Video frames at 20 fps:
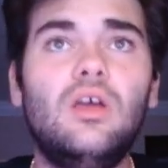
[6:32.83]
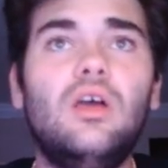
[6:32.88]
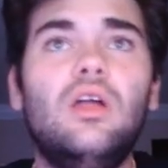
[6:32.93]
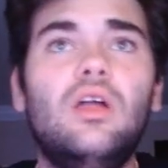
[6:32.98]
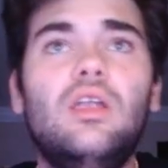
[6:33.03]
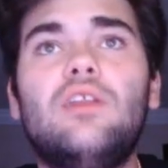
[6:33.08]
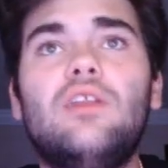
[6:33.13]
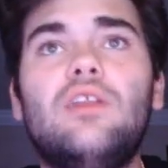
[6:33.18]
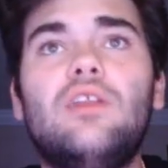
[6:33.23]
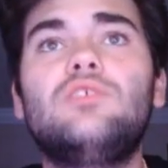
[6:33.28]

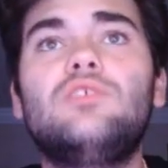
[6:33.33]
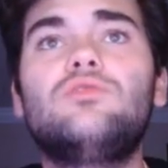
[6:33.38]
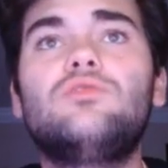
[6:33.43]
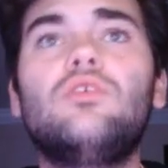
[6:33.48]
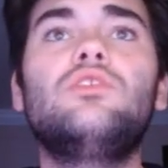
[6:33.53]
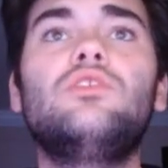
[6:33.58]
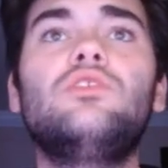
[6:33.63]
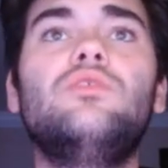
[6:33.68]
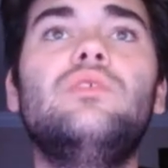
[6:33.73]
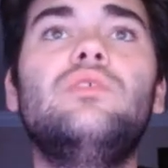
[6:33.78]
Now, they start
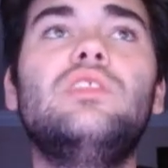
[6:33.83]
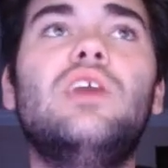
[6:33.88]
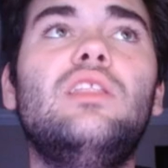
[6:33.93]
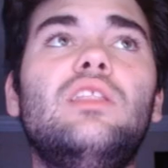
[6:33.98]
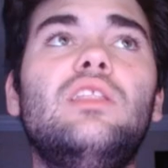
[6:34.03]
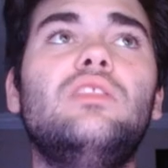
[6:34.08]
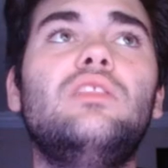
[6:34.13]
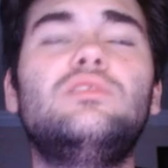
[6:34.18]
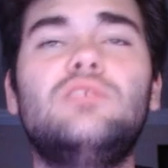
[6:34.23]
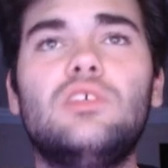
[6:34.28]
doing that
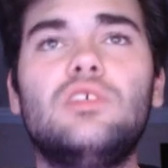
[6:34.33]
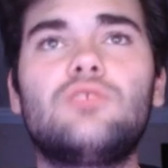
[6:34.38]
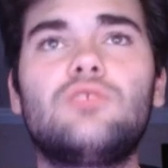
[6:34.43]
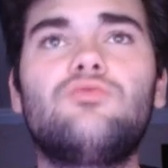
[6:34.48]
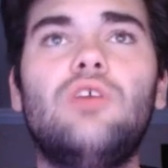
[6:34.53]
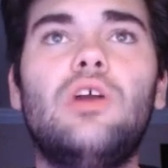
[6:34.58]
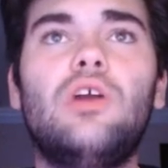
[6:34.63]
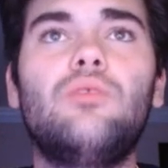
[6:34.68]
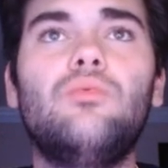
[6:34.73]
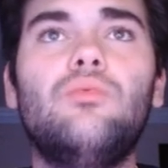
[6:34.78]
6th
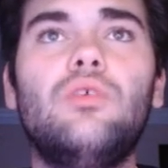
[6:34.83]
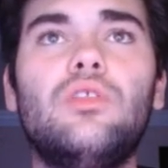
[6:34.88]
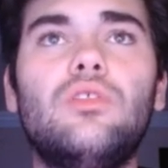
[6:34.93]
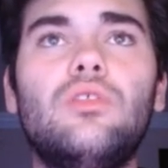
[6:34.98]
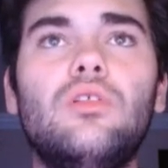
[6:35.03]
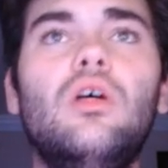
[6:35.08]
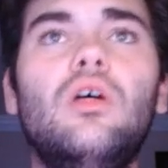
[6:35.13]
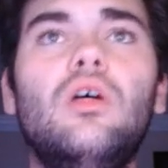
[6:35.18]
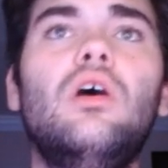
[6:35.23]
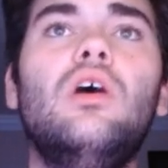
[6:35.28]
round with
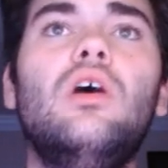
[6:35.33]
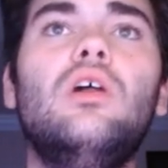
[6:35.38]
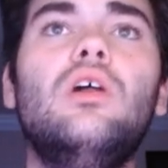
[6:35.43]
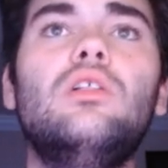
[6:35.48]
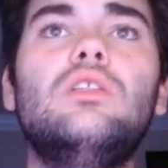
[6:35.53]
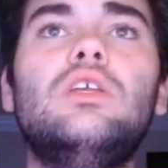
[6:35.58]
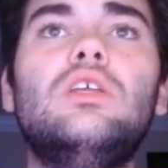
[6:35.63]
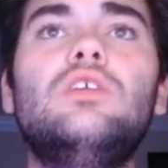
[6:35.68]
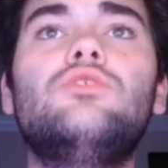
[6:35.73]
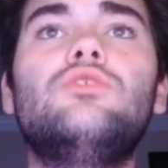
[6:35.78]

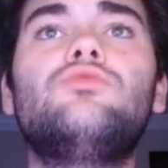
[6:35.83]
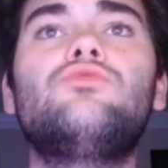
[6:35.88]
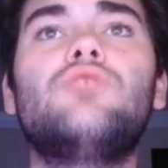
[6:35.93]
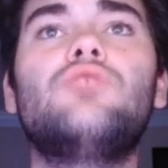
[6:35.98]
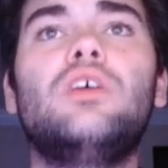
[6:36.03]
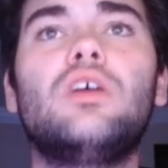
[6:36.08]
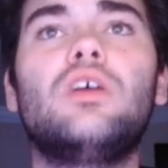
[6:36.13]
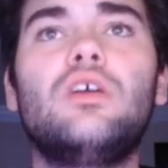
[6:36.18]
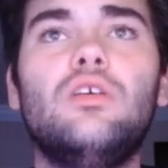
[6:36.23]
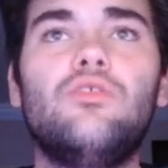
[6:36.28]

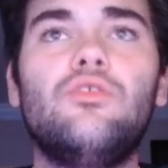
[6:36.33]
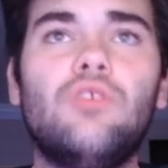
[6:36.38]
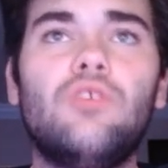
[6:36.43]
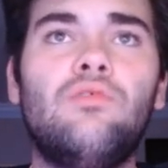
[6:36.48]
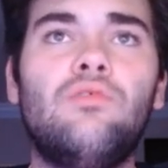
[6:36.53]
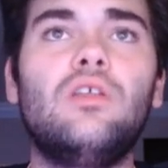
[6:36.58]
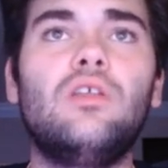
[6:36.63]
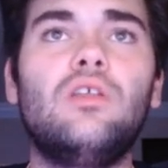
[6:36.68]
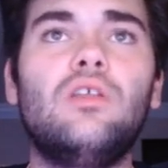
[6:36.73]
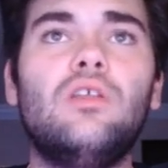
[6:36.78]
Leadertrick
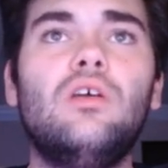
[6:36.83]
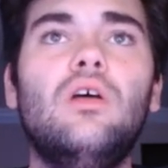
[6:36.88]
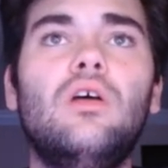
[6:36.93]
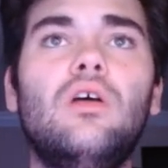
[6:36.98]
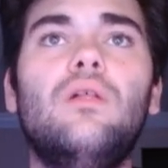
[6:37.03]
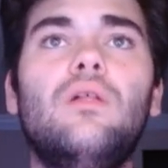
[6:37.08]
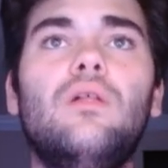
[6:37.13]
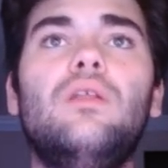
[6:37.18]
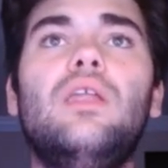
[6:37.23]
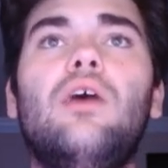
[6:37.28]
Griffin.
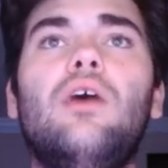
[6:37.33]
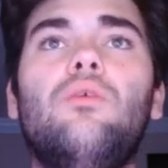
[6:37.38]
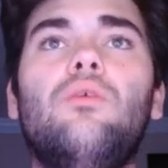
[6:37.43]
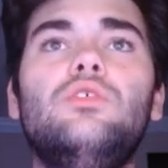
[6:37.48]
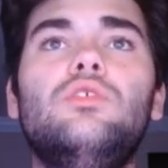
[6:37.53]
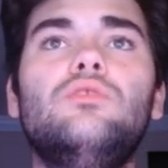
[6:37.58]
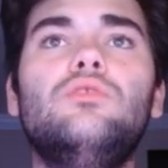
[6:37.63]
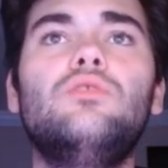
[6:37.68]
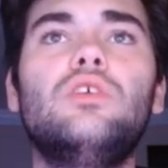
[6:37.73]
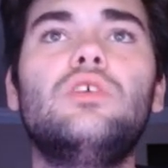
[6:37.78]
Now, when
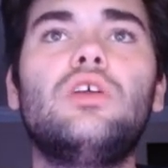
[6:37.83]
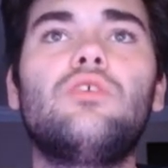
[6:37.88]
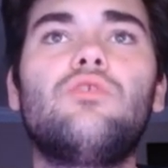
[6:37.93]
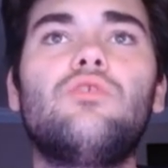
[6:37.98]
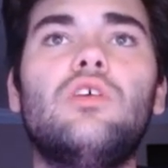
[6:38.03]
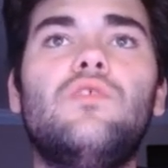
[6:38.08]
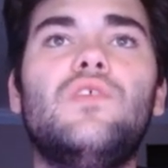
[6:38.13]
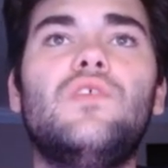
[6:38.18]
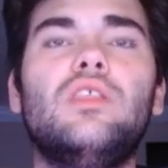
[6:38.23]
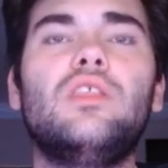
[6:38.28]
you look at
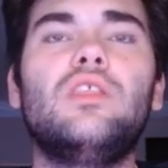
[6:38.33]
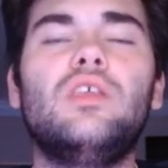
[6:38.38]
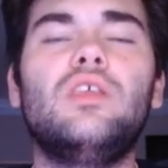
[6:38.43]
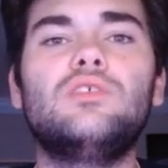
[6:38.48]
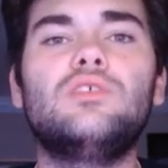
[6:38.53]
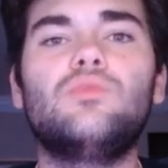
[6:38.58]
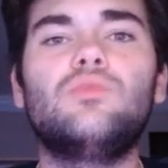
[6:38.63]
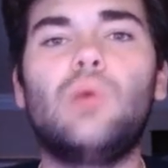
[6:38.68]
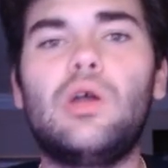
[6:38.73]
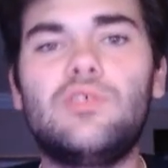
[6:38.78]
Griffin, he is
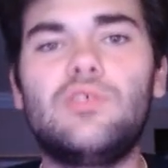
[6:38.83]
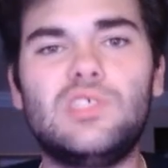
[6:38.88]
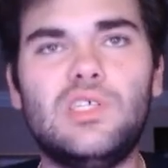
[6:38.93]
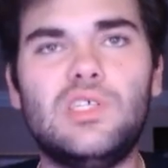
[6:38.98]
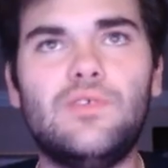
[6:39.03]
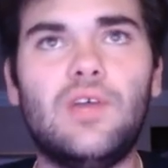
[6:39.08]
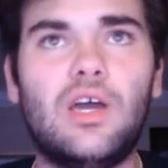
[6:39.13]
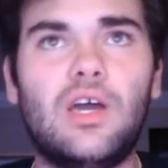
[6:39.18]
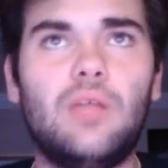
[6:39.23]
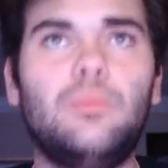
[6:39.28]
a wide receiver
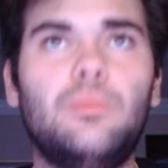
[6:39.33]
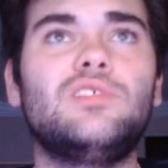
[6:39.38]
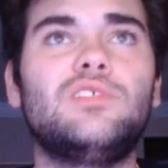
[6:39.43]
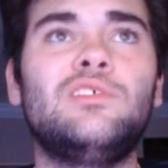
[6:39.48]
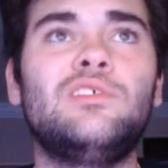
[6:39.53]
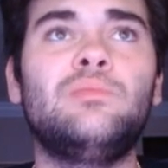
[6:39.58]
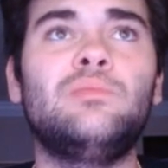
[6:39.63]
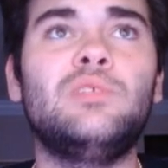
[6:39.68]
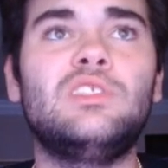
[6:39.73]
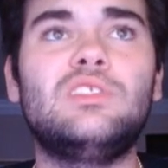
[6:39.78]
out of
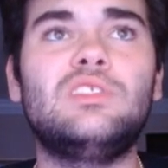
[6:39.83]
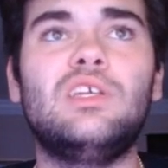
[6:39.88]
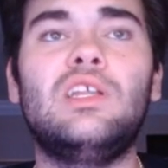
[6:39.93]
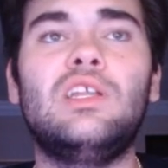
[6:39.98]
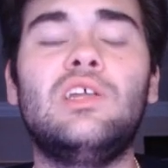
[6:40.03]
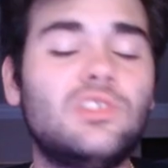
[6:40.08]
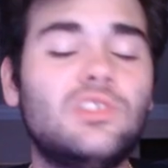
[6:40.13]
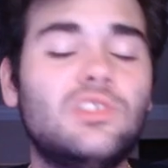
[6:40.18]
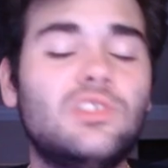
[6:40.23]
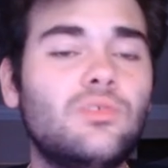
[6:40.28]
Mississippi State. Now,
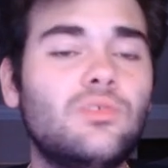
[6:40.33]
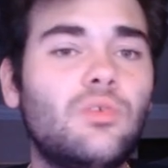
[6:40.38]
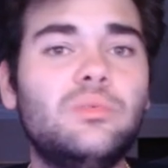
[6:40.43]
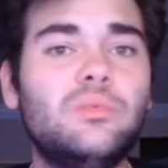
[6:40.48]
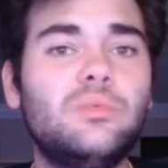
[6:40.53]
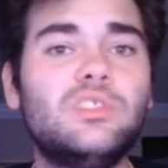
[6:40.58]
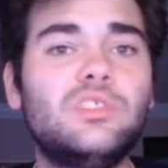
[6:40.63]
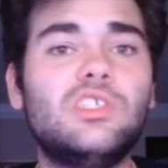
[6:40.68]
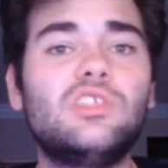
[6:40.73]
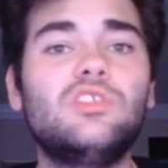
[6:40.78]
this is one of the
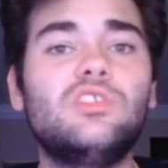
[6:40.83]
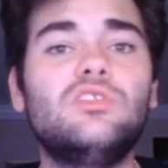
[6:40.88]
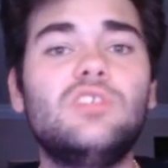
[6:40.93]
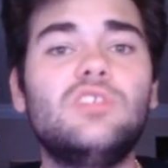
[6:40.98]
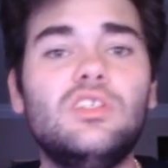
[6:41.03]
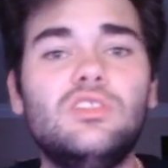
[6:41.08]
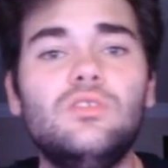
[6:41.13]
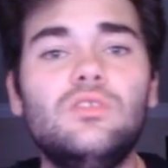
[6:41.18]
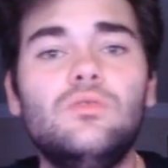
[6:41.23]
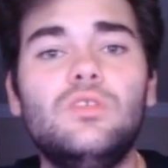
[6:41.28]
positions they
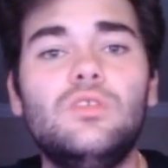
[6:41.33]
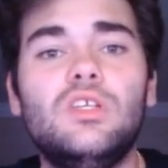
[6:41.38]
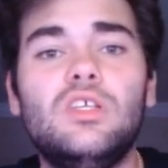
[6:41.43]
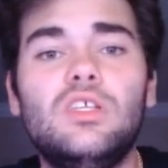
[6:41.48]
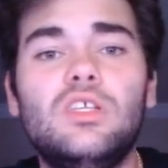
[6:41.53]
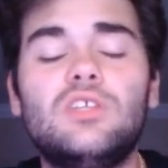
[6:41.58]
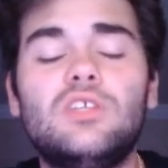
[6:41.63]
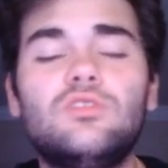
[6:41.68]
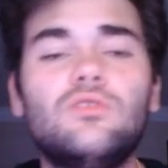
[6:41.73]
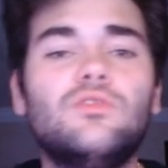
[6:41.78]
do need.
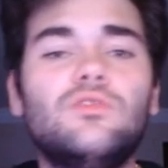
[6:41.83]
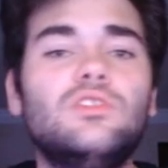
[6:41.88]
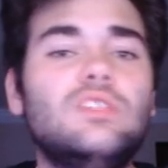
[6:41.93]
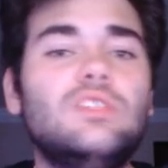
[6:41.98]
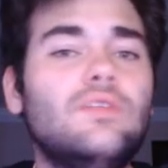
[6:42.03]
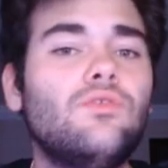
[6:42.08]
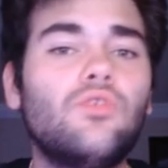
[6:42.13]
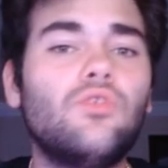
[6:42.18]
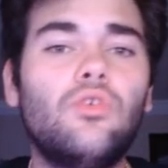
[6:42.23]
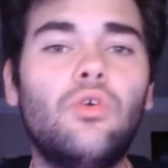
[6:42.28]
Yes, their
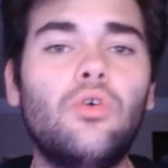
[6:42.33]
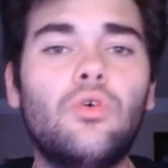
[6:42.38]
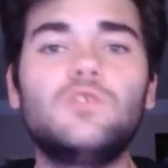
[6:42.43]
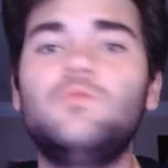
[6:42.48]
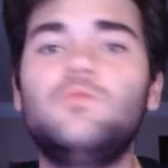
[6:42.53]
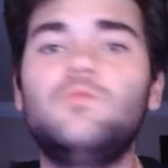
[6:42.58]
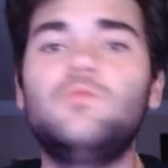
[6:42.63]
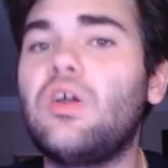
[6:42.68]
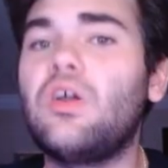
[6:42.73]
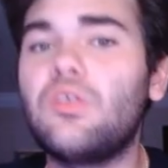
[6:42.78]
receiving core is
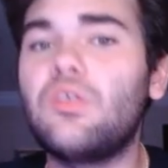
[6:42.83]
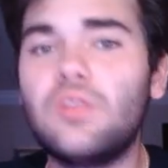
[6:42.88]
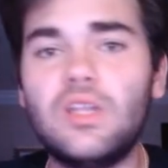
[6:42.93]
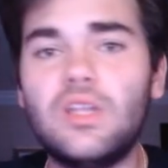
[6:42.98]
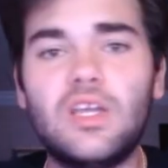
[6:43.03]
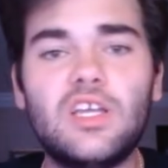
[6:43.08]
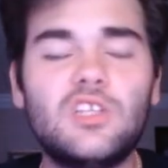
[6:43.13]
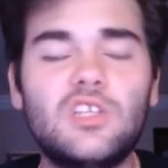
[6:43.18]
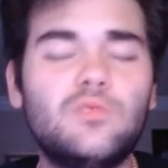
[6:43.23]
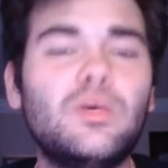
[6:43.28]
better than I
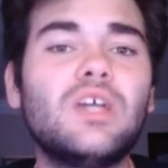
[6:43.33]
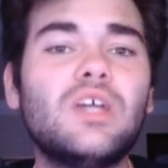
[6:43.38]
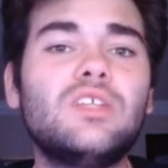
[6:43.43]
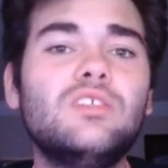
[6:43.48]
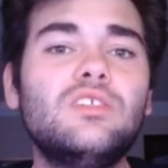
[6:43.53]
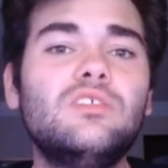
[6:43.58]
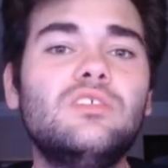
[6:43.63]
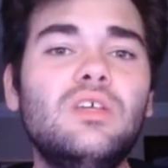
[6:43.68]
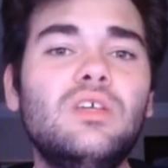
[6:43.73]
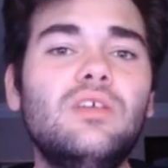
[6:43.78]
expected it
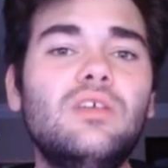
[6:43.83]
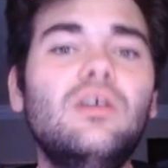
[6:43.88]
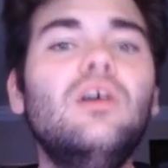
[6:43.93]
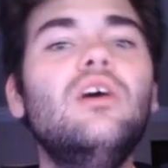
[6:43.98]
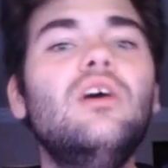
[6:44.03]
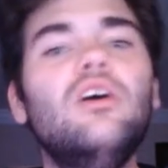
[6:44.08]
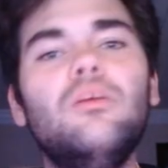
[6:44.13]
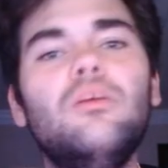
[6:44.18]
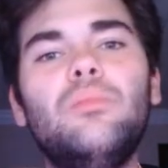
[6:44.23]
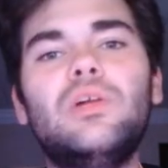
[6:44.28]
to be,
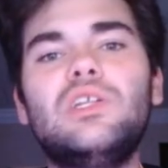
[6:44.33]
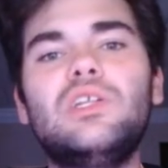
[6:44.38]
but it